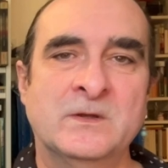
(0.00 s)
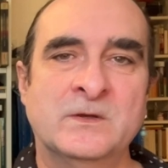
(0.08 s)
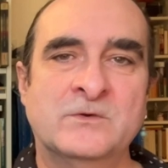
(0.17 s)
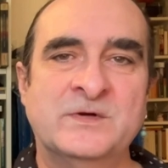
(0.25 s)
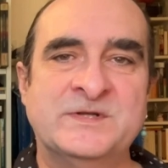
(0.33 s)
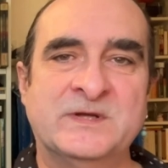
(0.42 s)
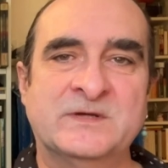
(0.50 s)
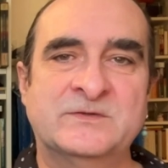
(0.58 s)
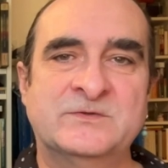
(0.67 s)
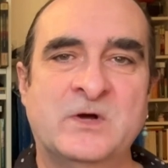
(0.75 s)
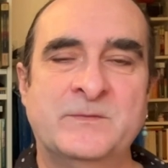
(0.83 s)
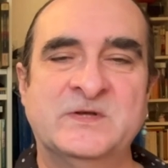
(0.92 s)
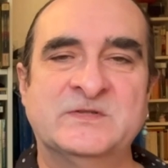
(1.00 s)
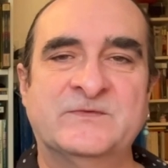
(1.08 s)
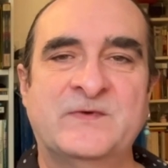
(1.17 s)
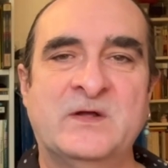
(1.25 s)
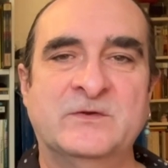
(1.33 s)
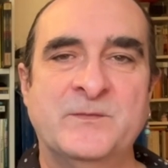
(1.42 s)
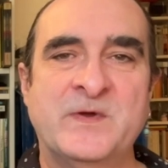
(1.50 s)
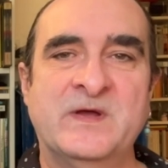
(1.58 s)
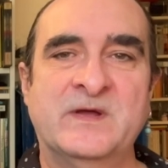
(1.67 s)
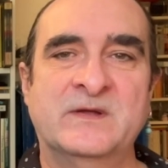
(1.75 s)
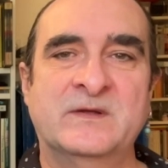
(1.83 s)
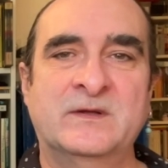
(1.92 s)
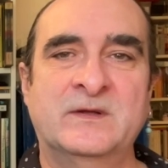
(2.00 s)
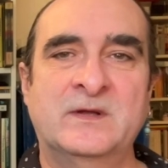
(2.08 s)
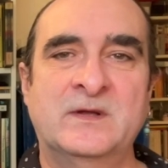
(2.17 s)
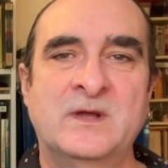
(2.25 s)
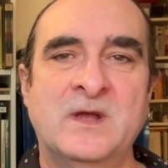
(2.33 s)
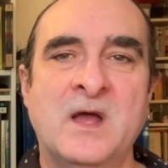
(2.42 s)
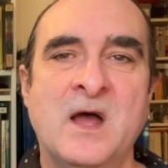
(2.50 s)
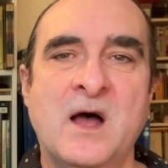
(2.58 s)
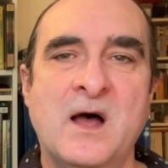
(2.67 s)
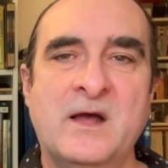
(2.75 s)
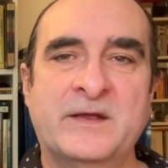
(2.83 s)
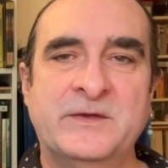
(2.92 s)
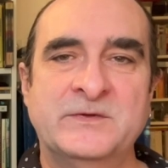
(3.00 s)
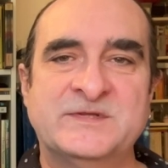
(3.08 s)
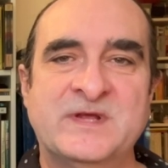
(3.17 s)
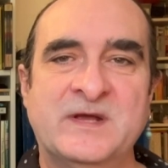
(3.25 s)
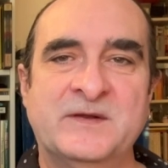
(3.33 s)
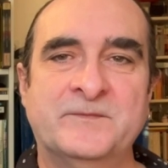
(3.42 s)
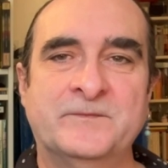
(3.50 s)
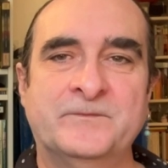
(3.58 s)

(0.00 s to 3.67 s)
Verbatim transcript: Critic Thomas Valdemar argues that